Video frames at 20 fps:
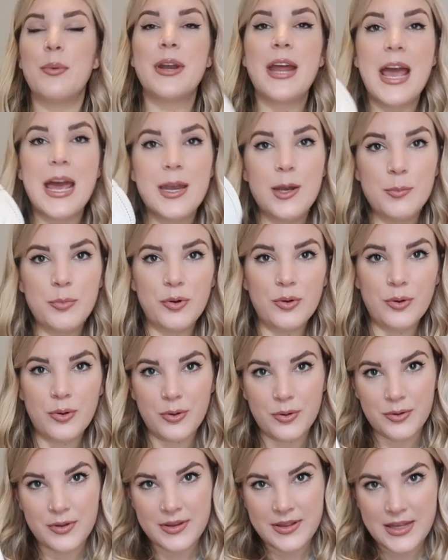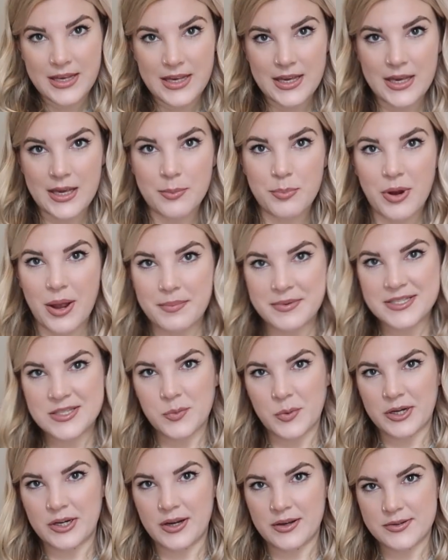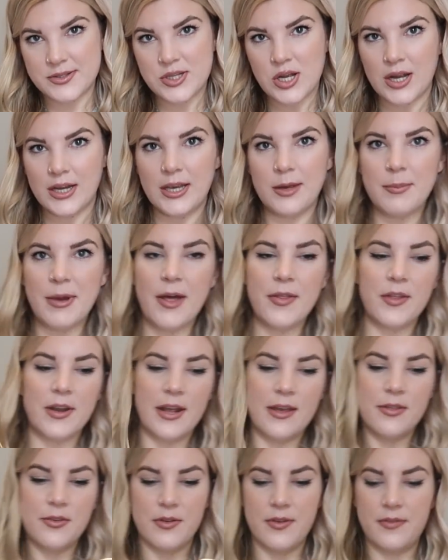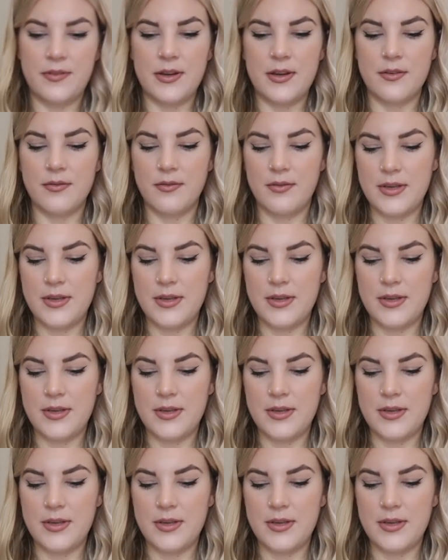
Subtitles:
I went ahead and pulled the preppy sweater I was talking about that I thrifted